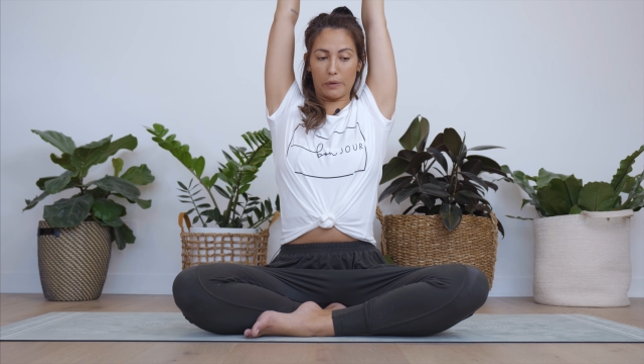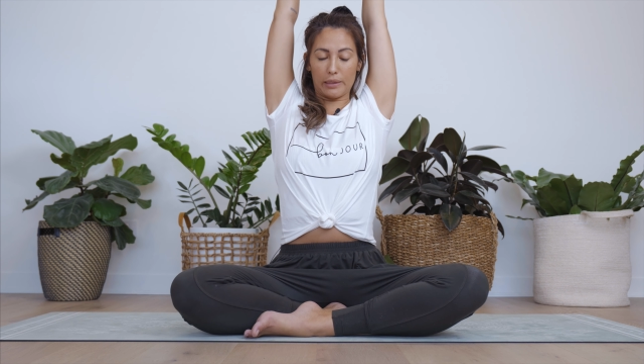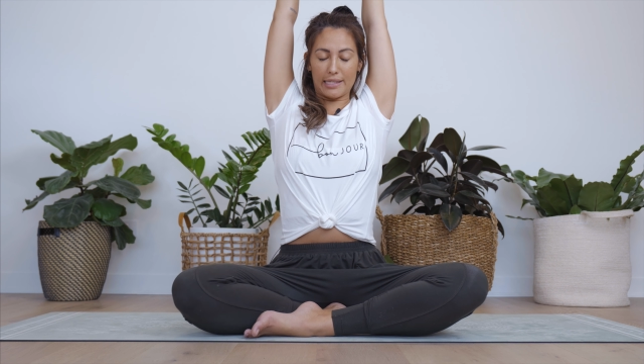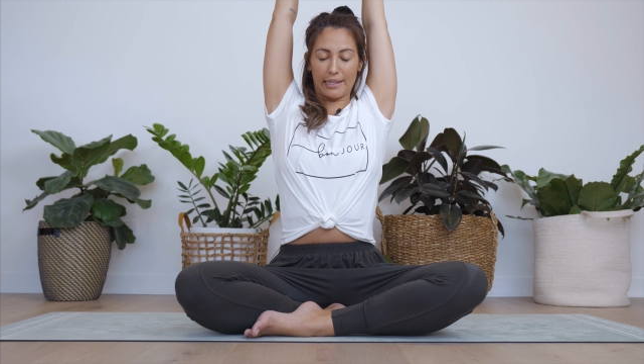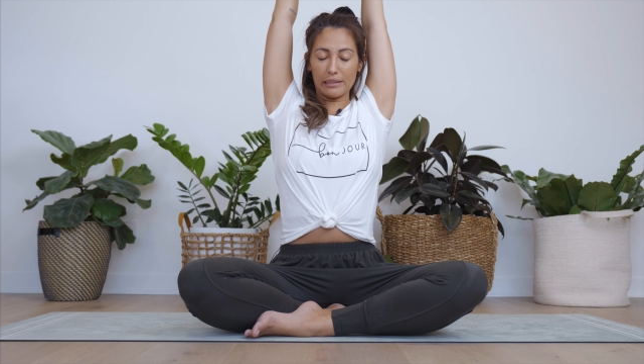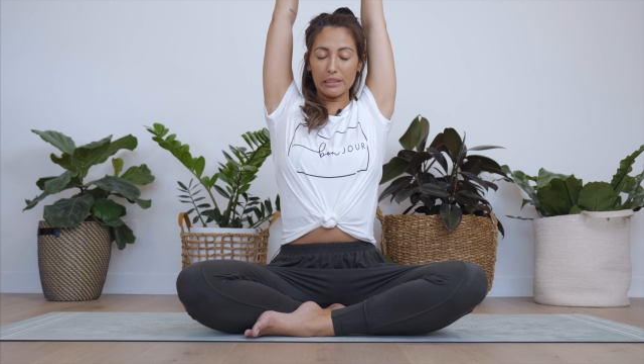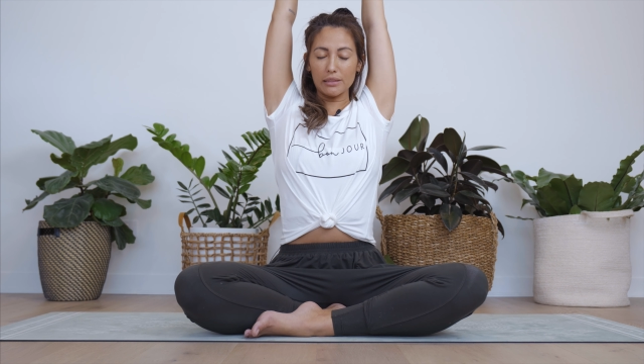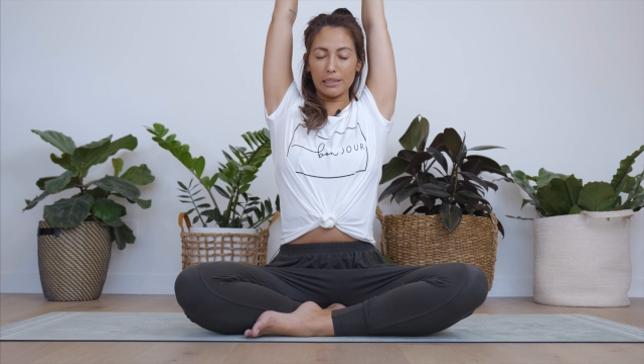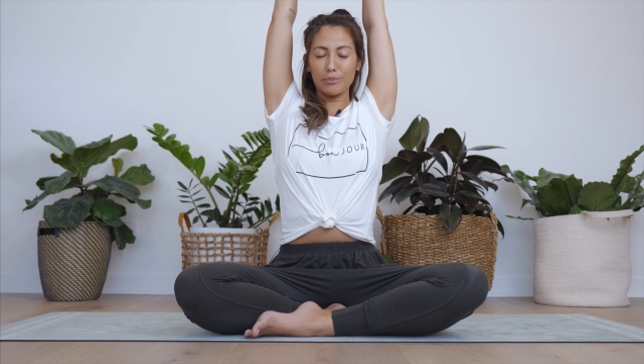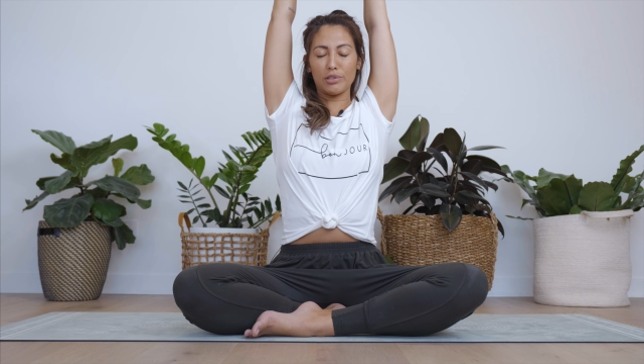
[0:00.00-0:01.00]
So we'll take it a
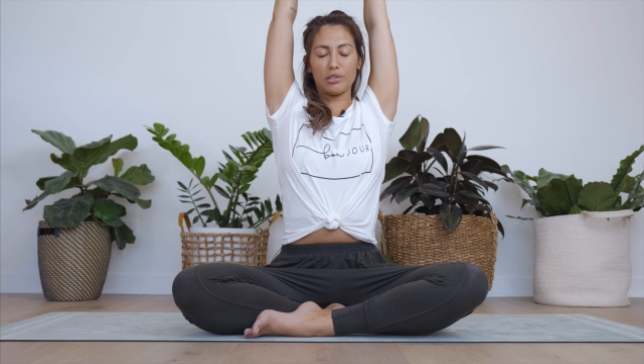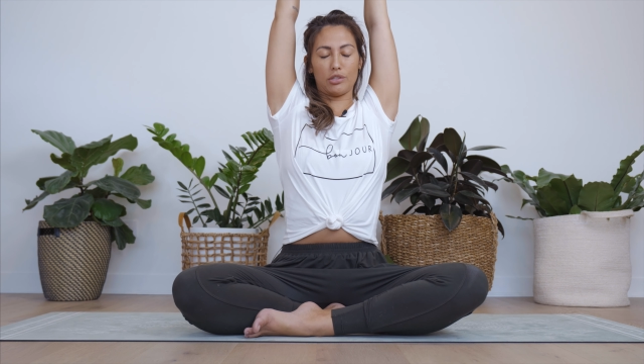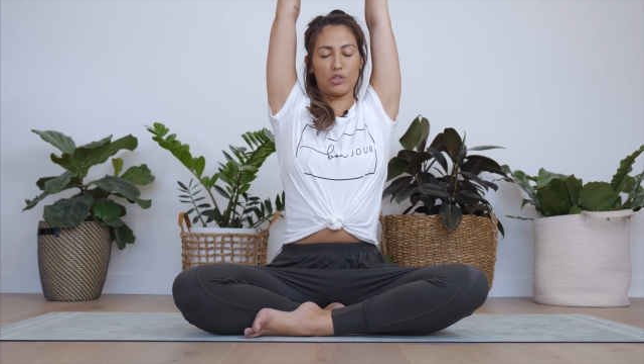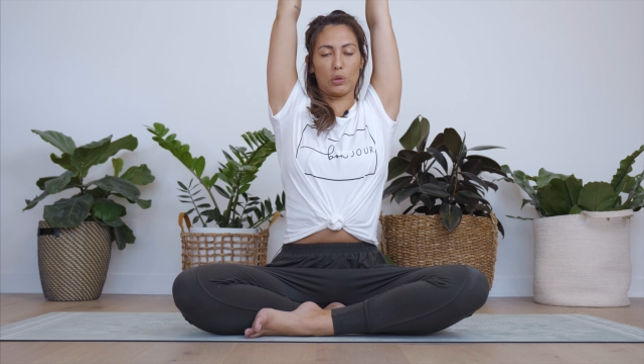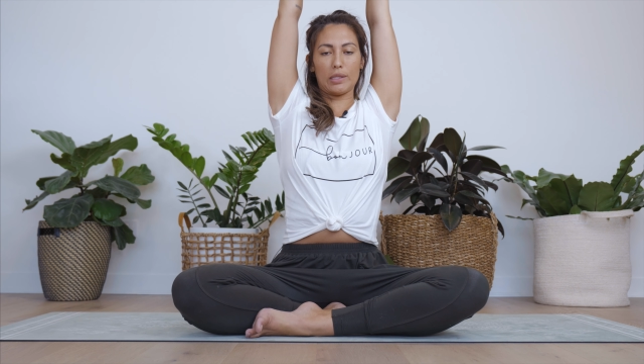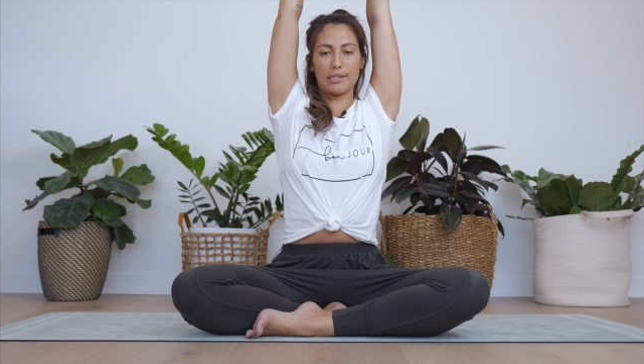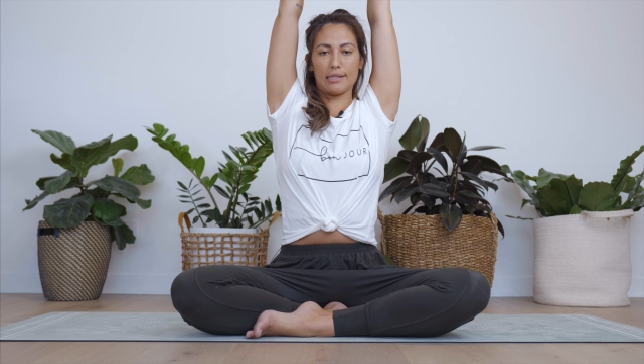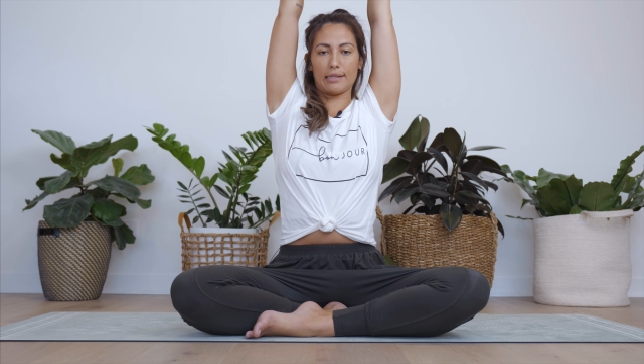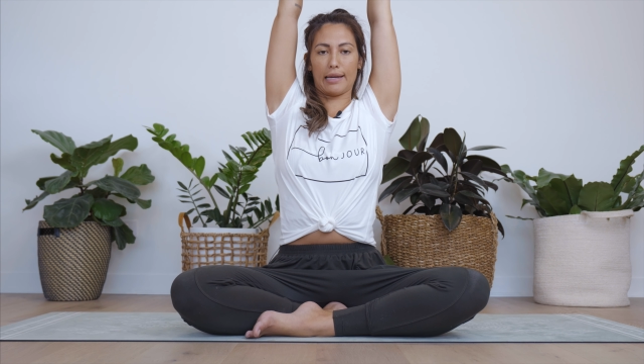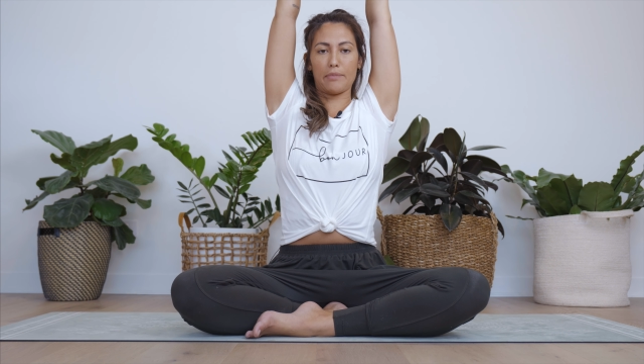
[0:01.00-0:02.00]
little deeper into the shoulders
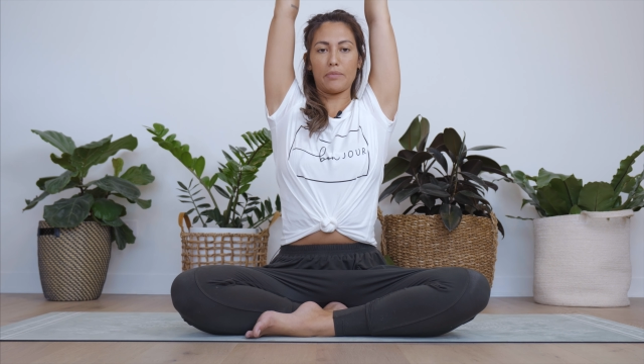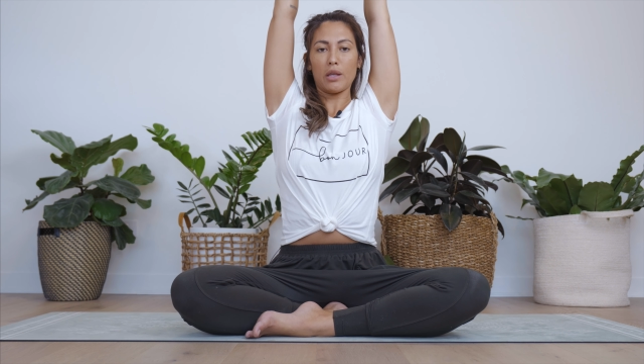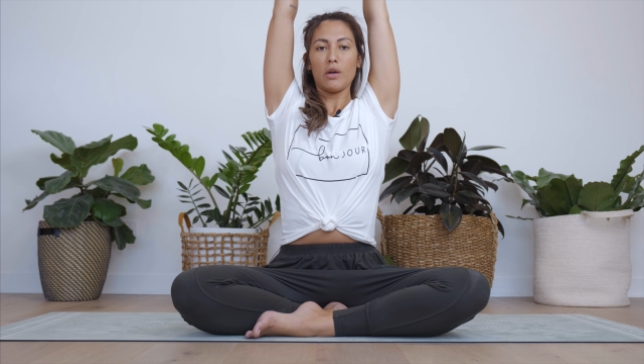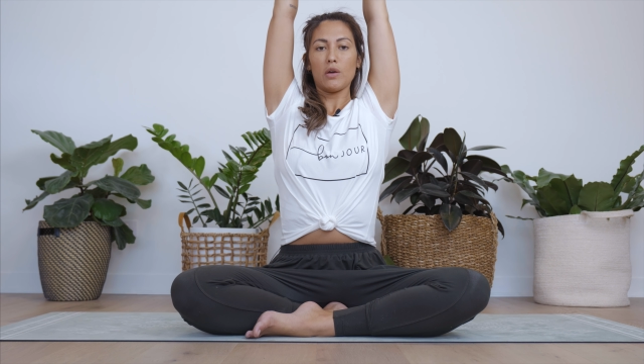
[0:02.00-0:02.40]
this time.